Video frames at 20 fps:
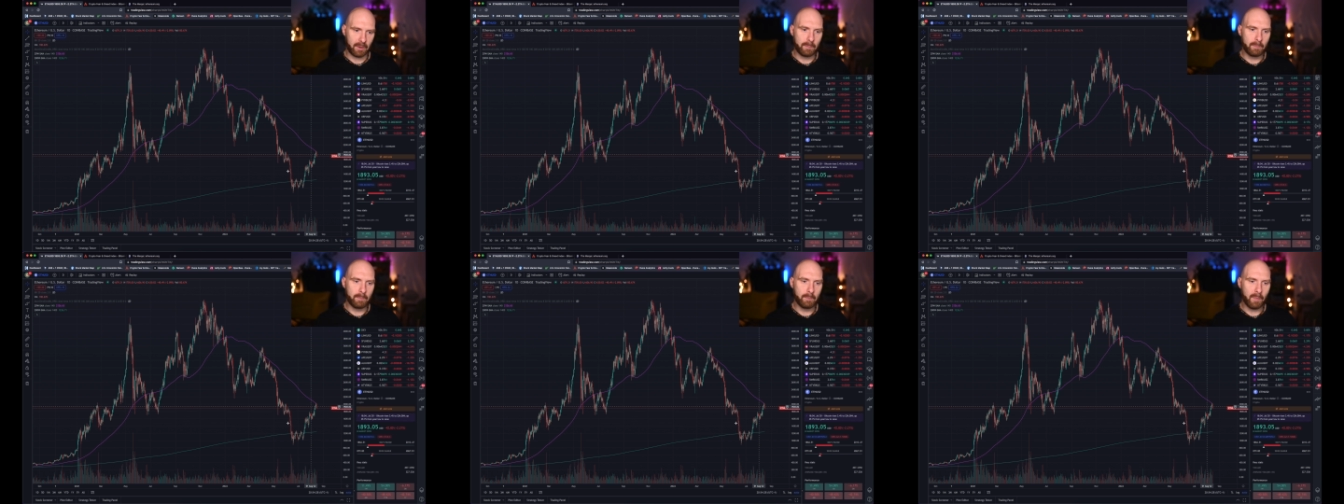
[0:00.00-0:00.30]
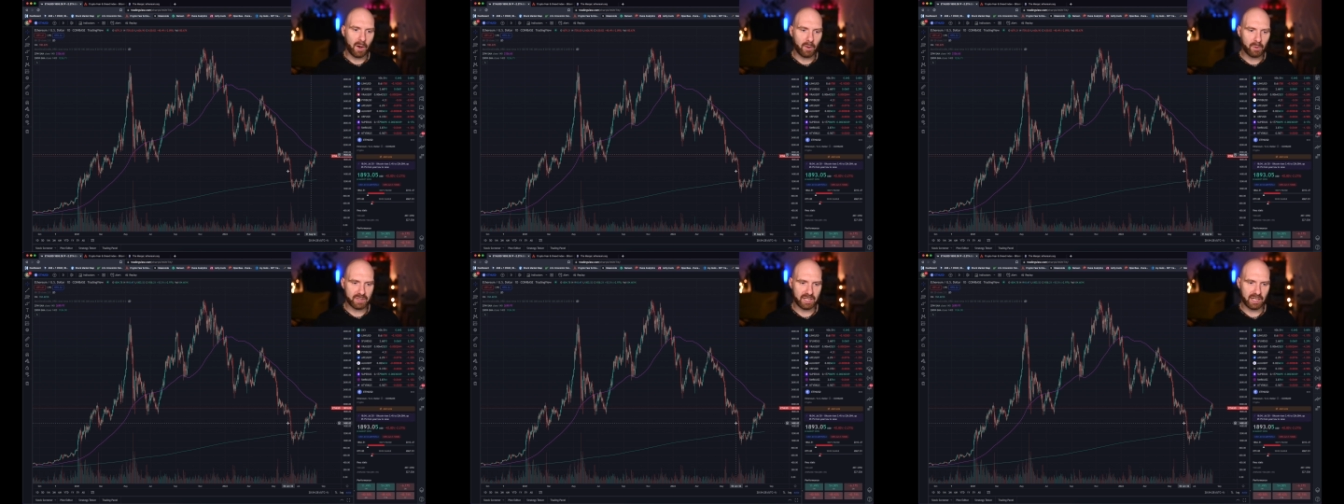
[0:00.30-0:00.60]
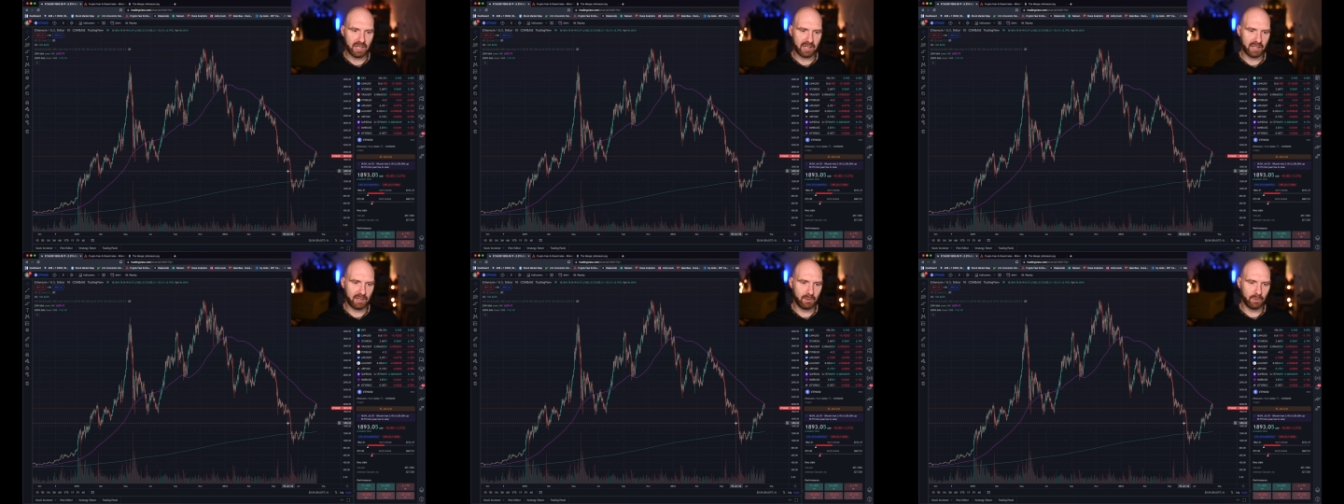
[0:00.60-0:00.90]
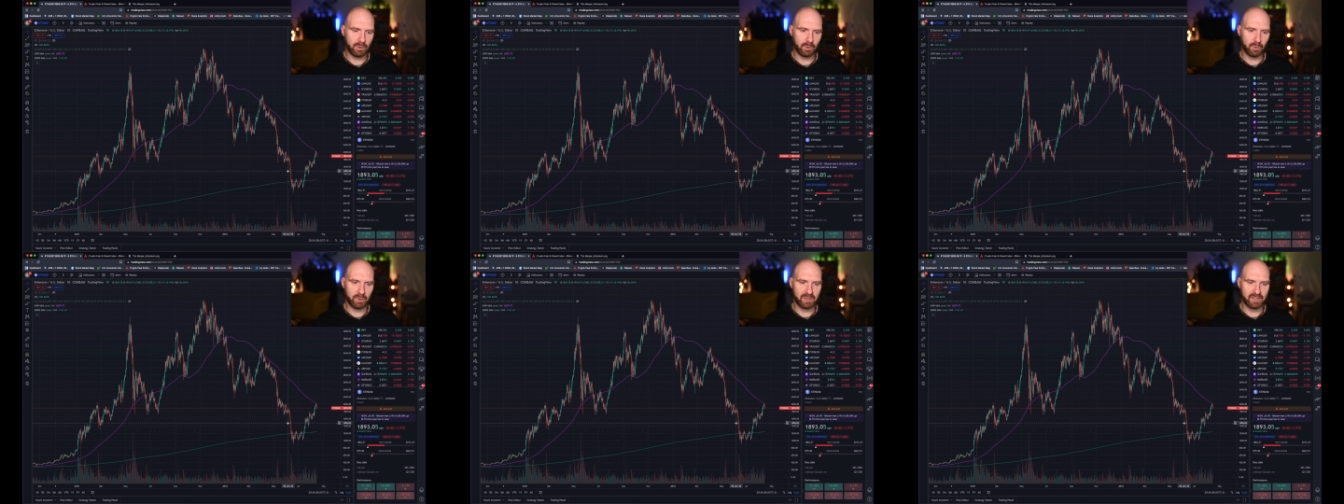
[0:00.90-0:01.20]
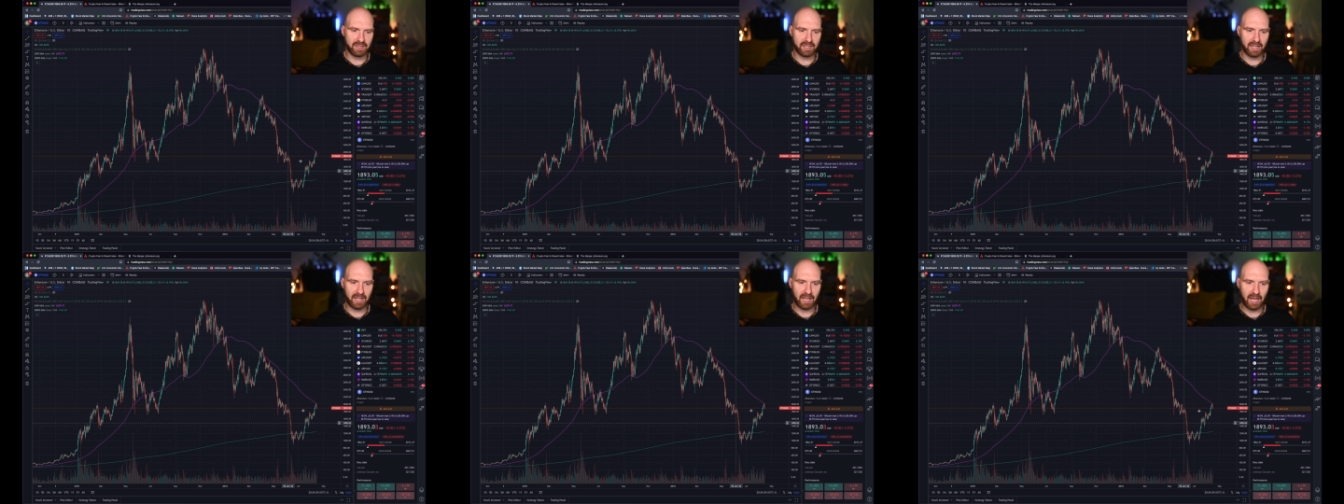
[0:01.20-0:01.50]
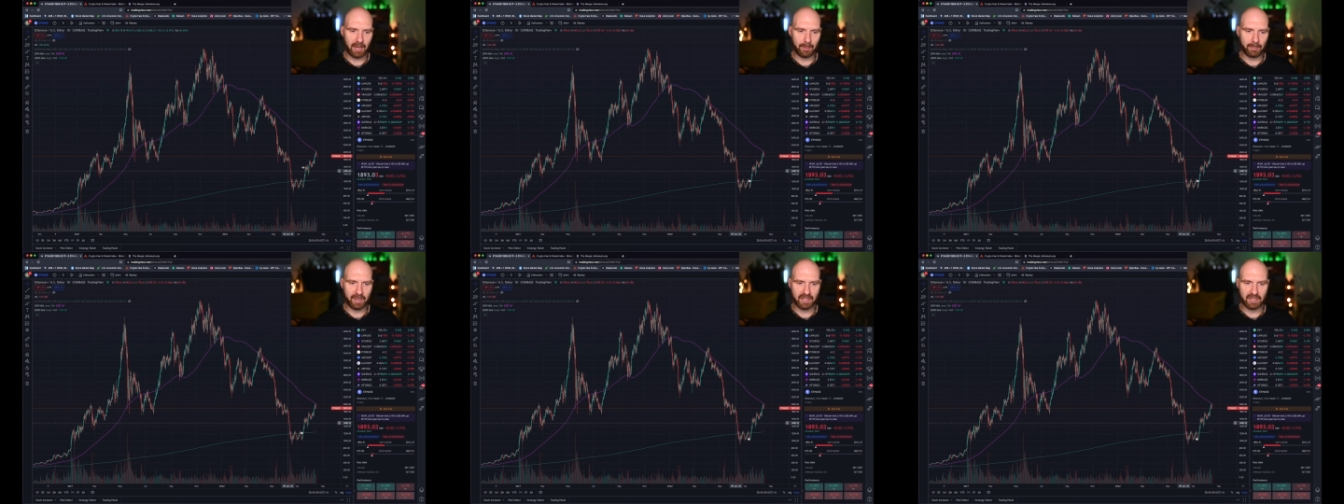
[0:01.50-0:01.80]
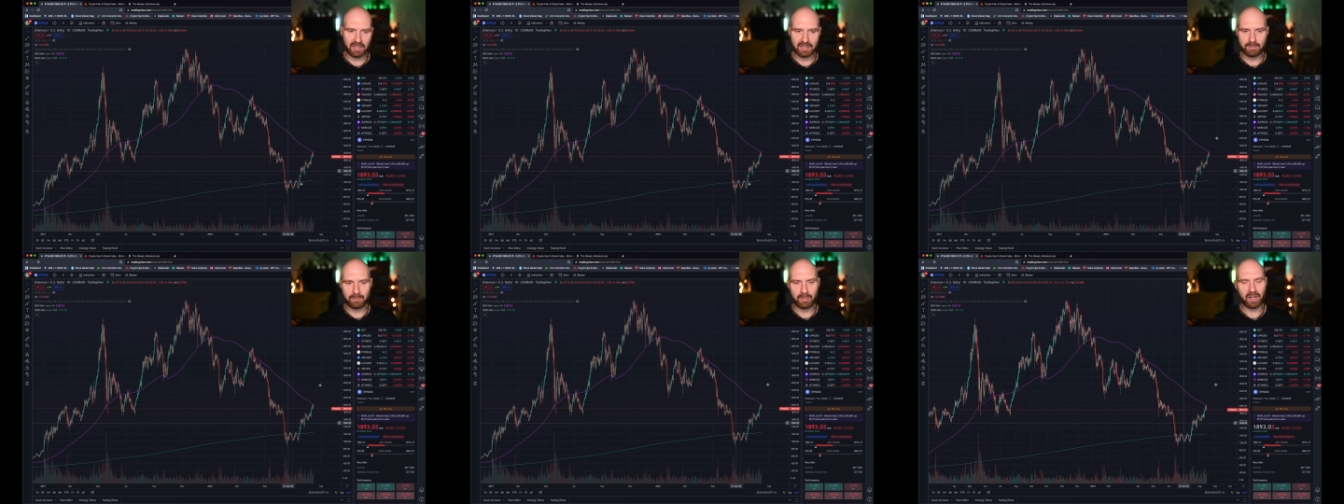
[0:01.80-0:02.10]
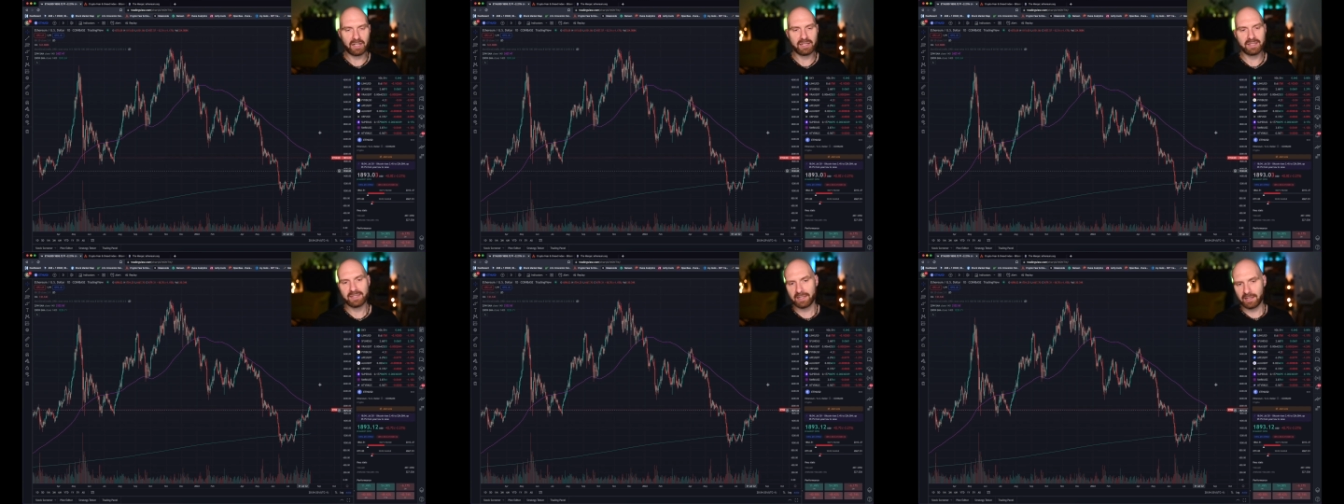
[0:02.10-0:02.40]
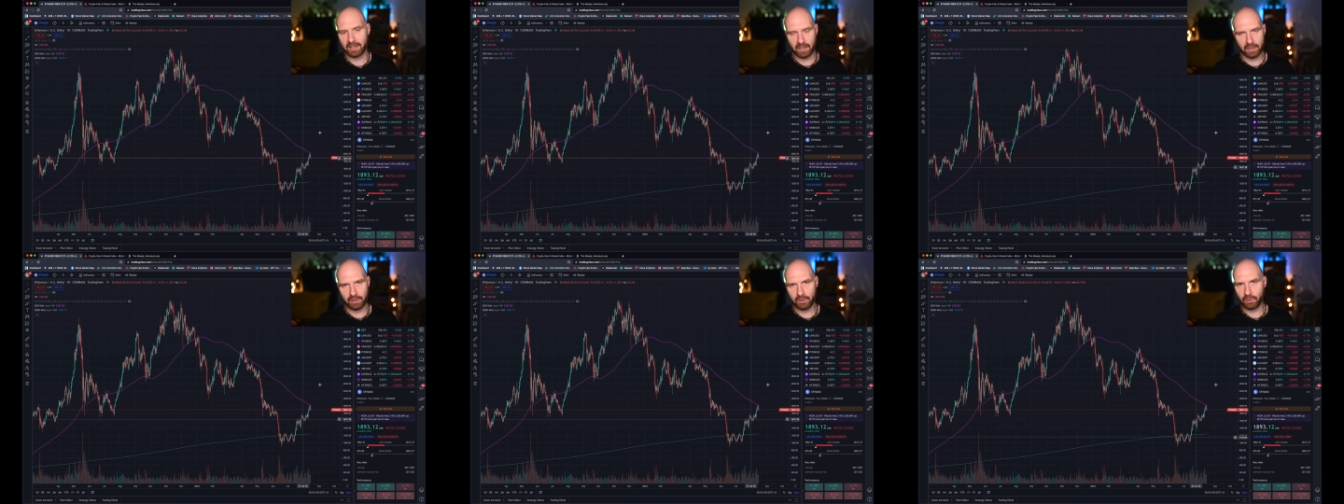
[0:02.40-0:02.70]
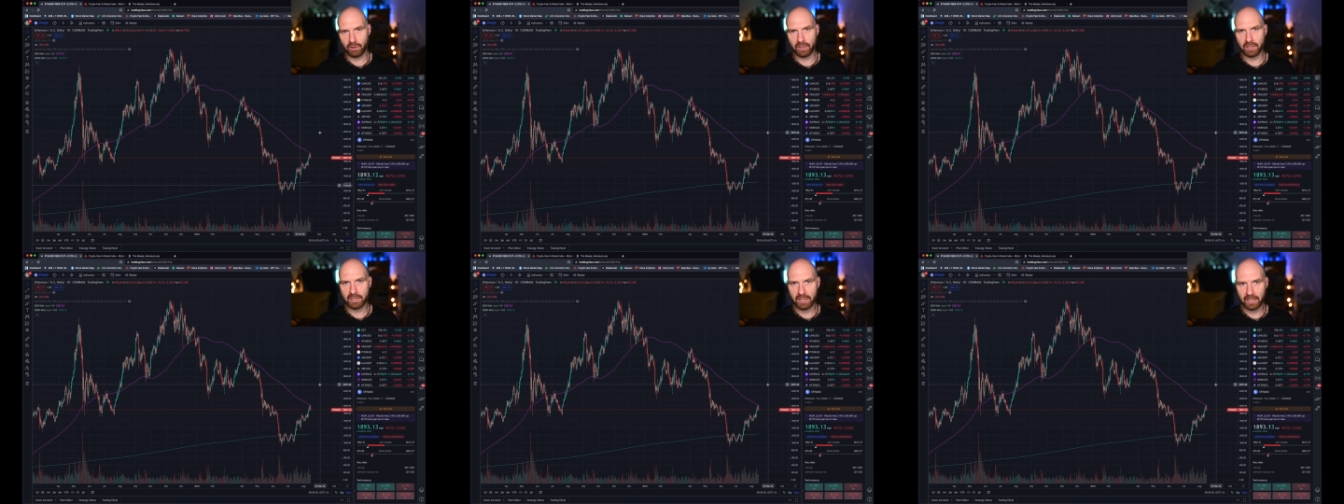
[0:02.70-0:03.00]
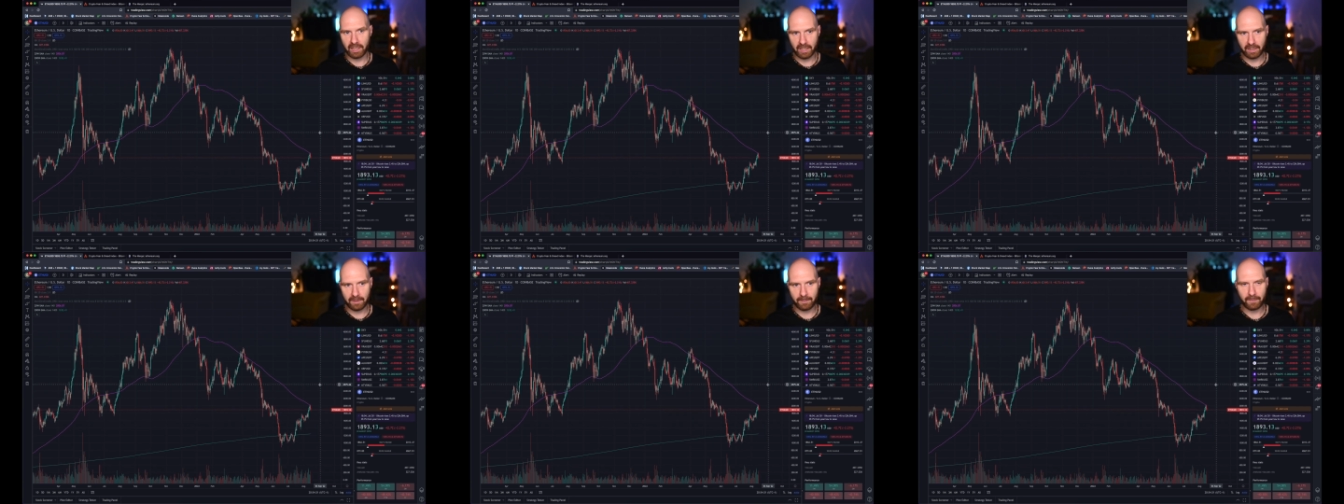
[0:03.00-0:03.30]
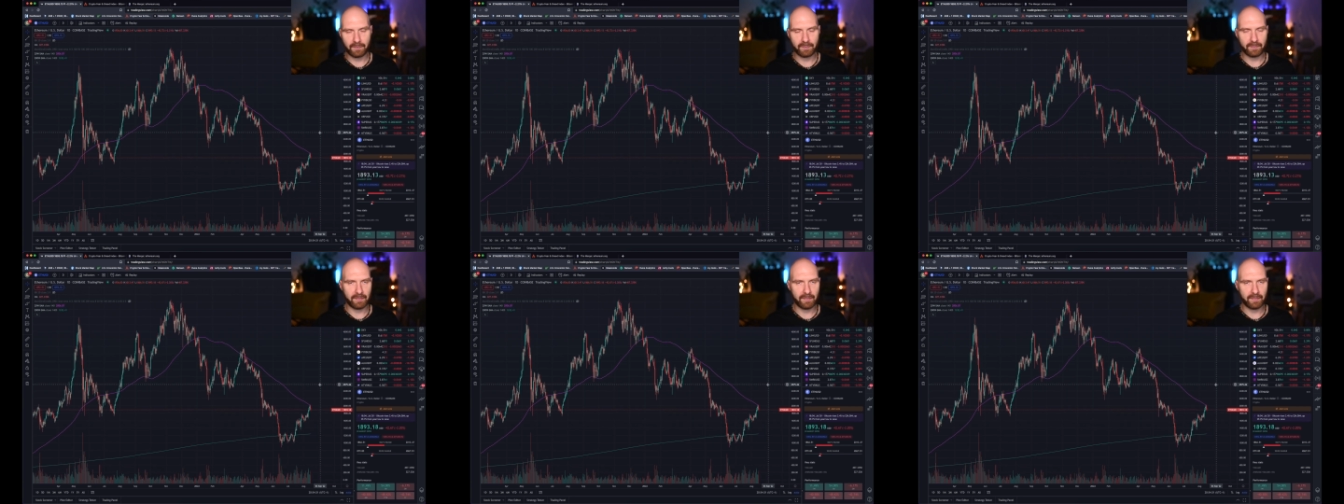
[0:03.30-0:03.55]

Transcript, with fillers: Most likely, what we'll see happen is price skyrocketing